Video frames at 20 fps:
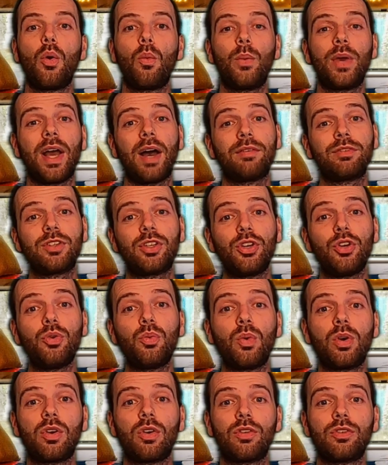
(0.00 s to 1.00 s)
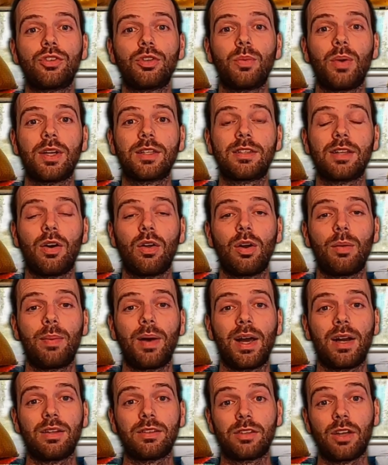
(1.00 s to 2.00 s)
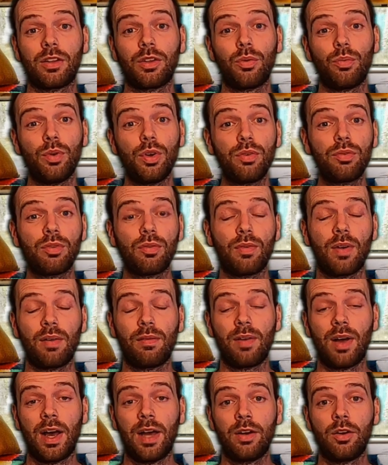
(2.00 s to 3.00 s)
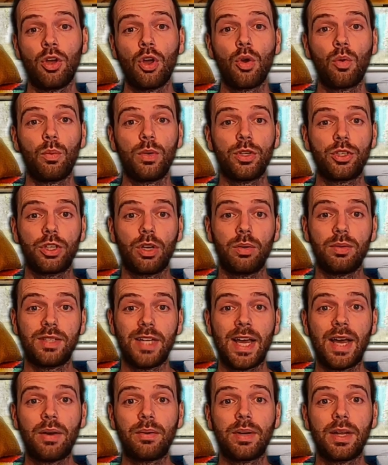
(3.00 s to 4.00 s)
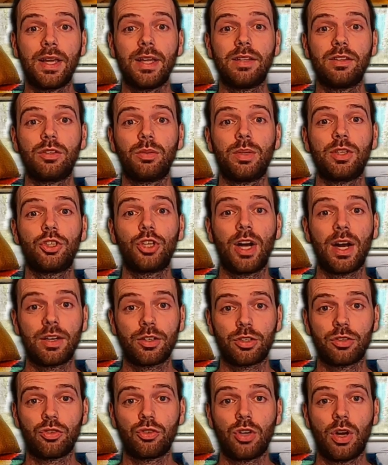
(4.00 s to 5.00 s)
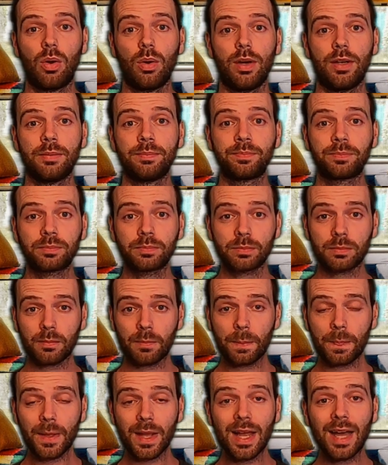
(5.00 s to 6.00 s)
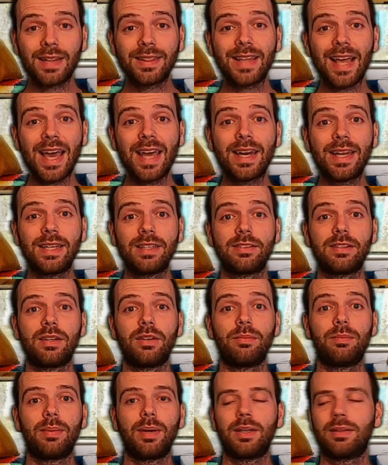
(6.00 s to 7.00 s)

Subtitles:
We have two 100 watt solar panels on the roof of our van which go down into a charge controller and then into the...